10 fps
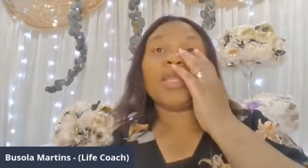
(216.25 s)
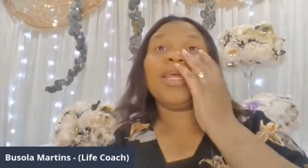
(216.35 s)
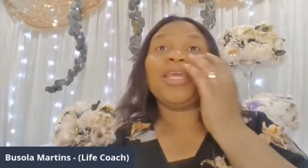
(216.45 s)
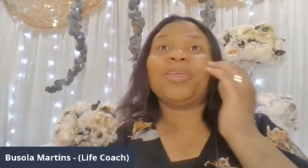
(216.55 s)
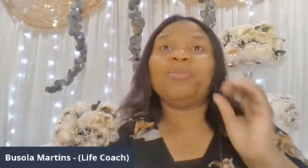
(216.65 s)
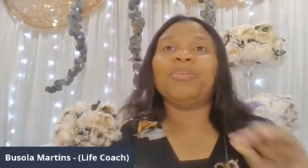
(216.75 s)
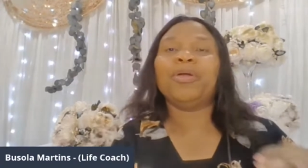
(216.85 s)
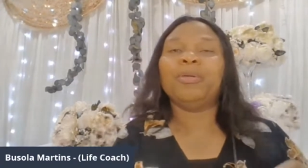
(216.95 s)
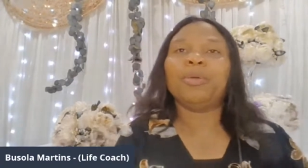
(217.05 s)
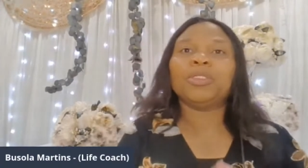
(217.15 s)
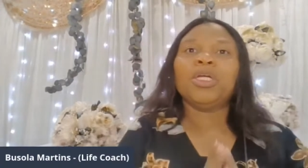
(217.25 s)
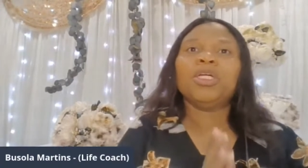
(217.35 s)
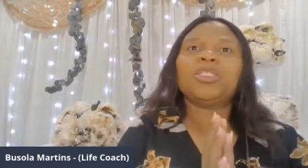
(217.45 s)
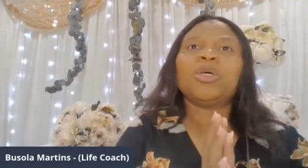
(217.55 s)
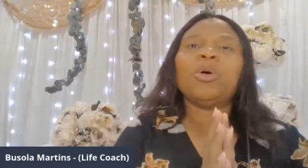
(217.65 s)
Thank you very much.
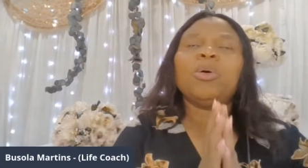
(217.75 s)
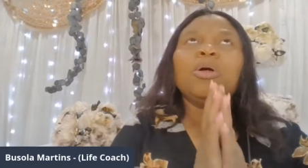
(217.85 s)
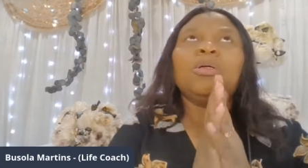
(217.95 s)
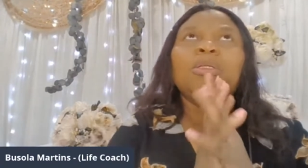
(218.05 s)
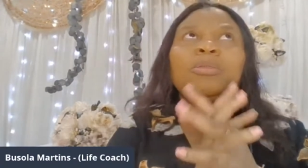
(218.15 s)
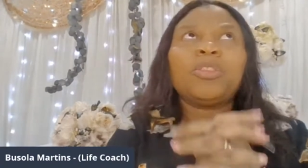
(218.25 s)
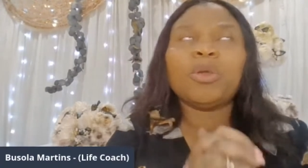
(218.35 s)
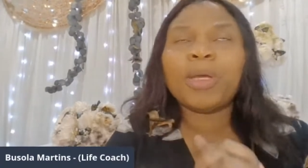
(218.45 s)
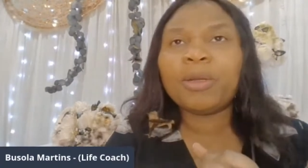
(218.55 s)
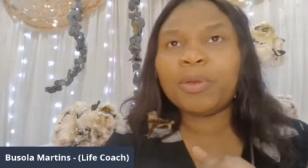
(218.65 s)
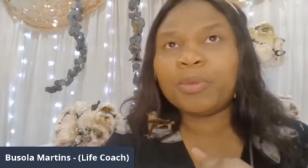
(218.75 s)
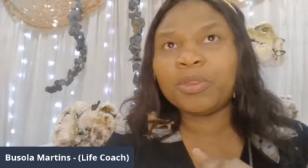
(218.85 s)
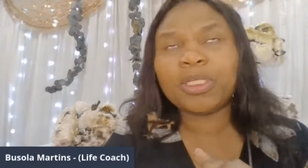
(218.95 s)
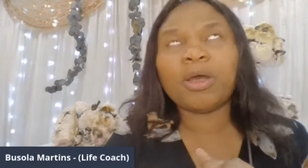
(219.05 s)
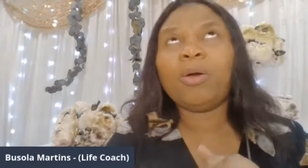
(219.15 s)
So many people
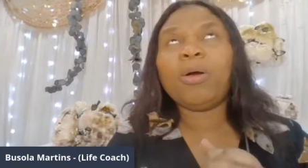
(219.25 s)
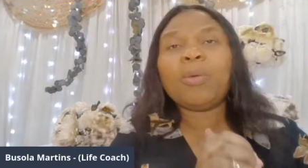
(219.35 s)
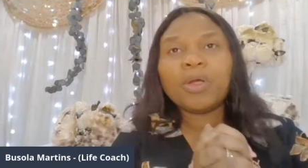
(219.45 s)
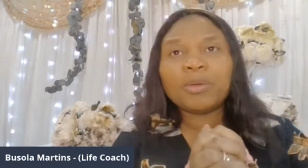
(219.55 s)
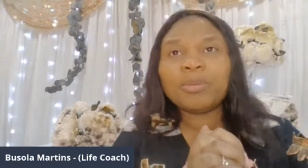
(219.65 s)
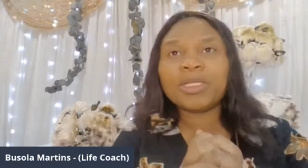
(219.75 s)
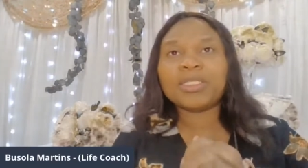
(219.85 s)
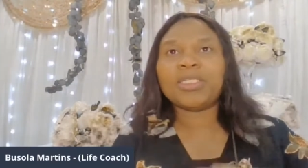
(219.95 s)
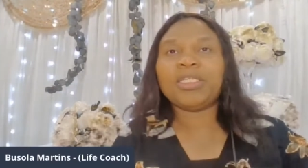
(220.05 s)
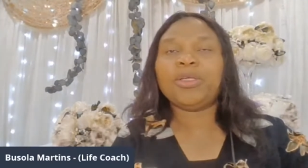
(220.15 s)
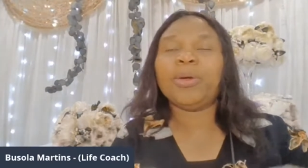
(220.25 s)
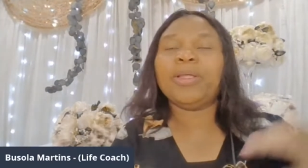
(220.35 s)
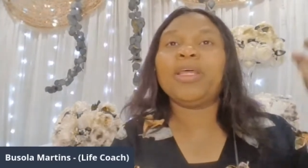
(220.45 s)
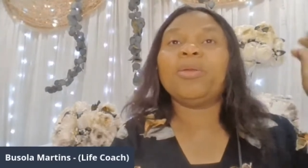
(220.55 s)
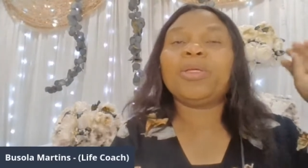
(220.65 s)
say, "Oh, I want to be a CEO,"
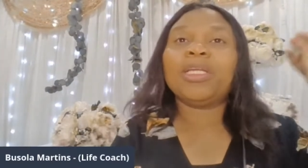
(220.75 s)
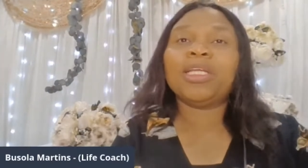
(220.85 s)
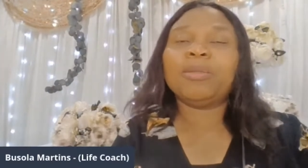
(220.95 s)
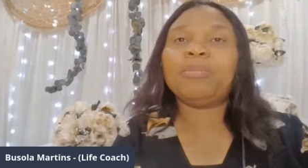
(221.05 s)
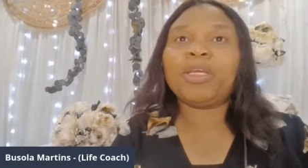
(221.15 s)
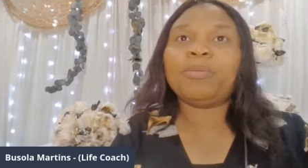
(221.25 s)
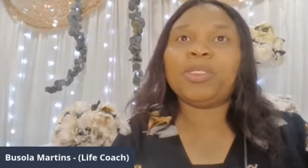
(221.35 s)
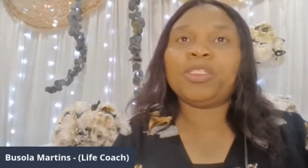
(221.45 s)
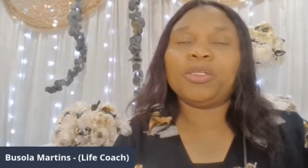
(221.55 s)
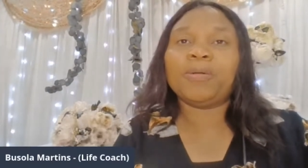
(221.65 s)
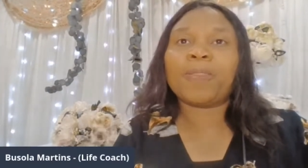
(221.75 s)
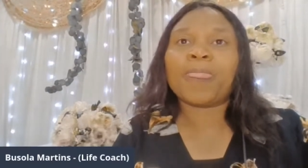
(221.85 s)
and they're looking at the big picture.